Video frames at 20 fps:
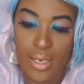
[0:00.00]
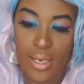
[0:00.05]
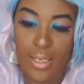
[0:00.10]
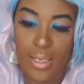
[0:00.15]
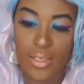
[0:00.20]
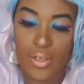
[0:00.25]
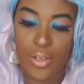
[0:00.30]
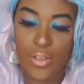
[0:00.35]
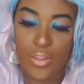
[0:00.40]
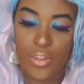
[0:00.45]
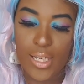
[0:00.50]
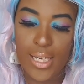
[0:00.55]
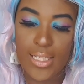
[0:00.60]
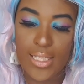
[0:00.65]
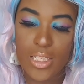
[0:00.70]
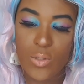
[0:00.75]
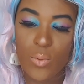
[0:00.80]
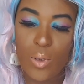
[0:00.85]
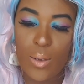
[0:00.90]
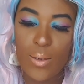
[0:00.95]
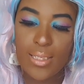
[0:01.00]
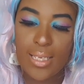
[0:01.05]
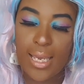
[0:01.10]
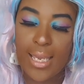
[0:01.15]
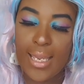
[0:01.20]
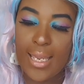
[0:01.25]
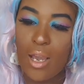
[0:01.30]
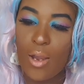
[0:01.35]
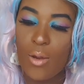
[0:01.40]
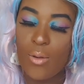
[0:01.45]
And the good thing is as well is
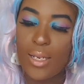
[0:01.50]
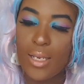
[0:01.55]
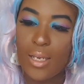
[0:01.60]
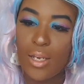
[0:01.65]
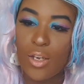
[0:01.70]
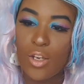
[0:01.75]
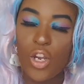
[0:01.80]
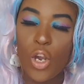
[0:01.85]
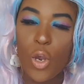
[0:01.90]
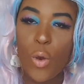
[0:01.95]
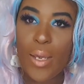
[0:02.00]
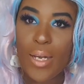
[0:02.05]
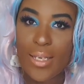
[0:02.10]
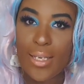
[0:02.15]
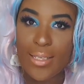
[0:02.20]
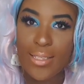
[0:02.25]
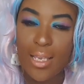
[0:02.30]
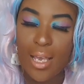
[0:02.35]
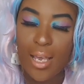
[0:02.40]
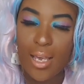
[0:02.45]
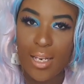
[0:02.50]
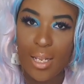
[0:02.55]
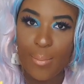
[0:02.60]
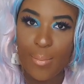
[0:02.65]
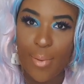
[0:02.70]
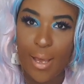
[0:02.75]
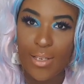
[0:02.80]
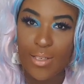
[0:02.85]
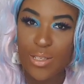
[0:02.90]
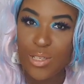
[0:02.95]
that it only can go in a certain
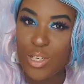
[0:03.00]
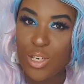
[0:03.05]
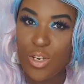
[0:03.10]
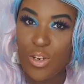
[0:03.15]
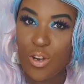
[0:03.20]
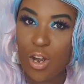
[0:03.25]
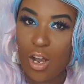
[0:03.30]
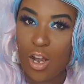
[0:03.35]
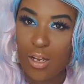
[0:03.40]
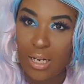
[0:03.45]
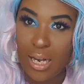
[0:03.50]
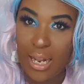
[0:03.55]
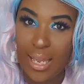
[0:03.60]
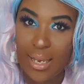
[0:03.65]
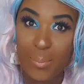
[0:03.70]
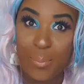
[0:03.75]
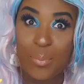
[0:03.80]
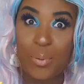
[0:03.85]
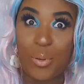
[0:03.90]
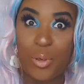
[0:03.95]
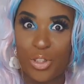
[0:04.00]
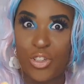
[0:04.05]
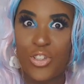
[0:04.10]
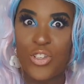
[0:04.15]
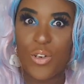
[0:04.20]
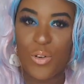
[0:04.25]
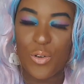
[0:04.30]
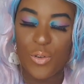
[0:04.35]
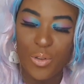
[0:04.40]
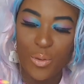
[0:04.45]
amount, so you can't like push
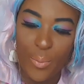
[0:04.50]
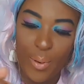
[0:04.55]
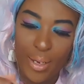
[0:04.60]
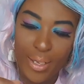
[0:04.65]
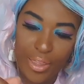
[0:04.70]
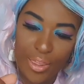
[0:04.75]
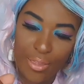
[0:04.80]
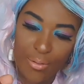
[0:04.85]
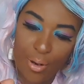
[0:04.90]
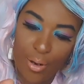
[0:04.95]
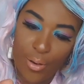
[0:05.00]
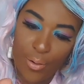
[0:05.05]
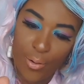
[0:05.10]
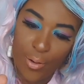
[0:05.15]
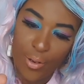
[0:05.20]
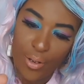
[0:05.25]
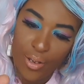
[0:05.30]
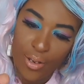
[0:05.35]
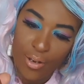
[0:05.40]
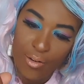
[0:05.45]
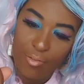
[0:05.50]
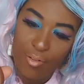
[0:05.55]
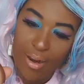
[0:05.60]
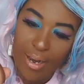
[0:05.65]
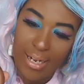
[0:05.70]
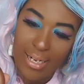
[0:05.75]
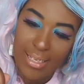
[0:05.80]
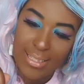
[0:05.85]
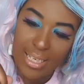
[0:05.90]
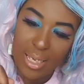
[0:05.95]
it all the way through.
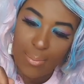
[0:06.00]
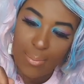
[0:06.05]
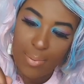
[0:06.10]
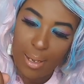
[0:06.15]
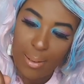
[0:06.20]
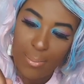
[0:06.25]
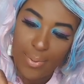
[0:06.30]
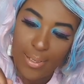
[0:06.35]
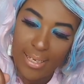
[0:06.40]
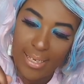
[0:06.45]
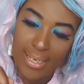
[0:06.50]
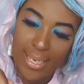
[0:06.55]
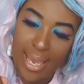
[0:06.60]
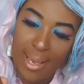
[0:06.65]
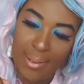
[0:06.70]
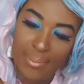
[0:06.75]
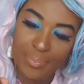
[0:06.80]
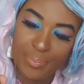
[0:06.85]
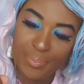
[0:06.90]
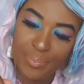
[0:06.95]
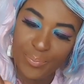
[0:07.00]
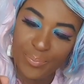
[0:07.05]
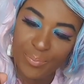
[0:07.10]
Right, let's get pumping again.